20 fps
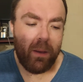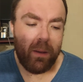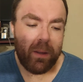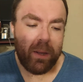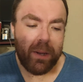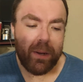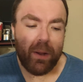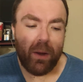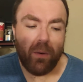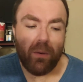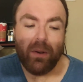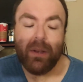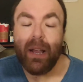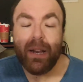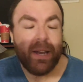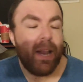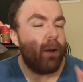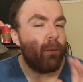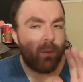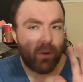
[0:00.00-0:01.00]

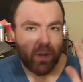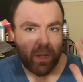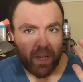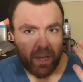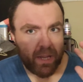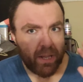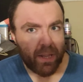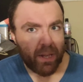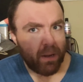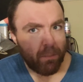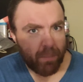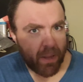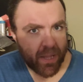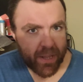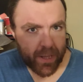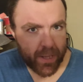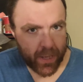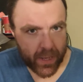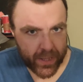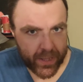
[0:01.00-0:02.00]
the network is an
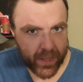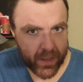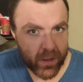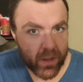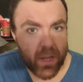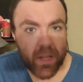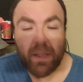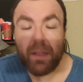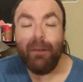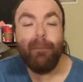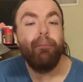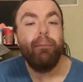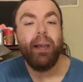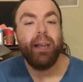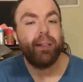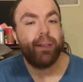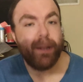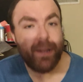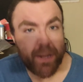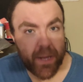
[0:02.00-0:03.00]
amazing idea. It's an
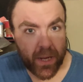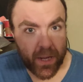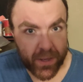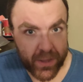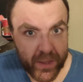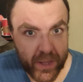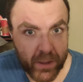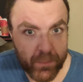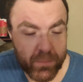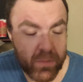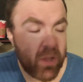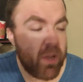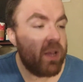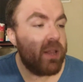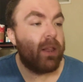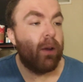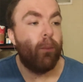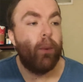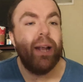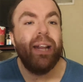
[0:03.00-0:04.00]
amazing concept.
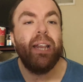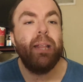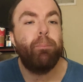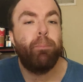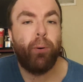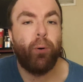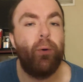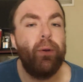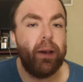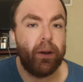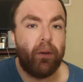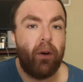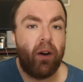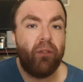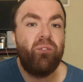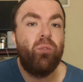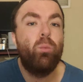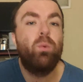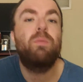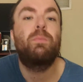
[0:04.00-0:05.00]
The way they pulled it
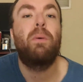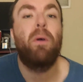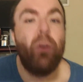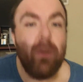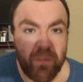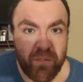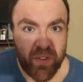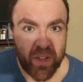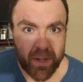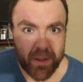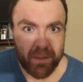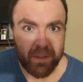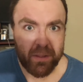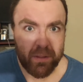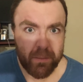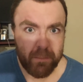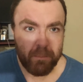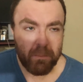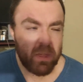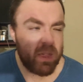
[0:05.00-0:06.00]
off was perfect.
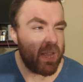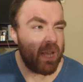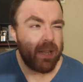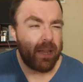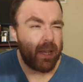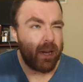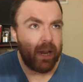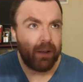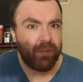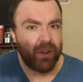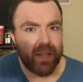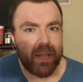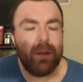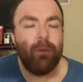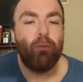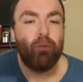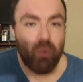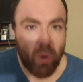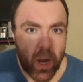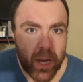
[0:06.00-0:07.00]
They did
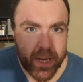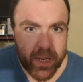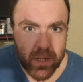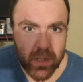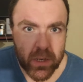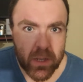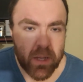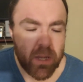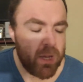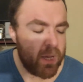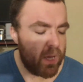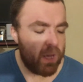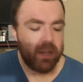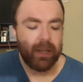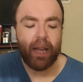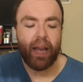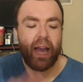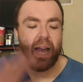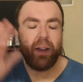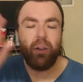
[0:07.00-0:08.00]
everything right.
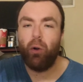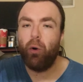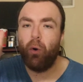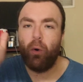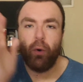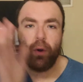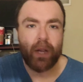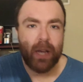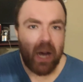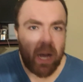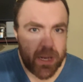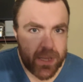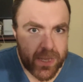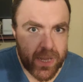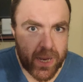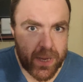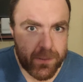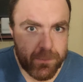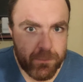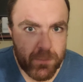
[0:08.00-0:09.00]
They had old
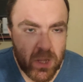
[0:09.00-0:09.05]
content.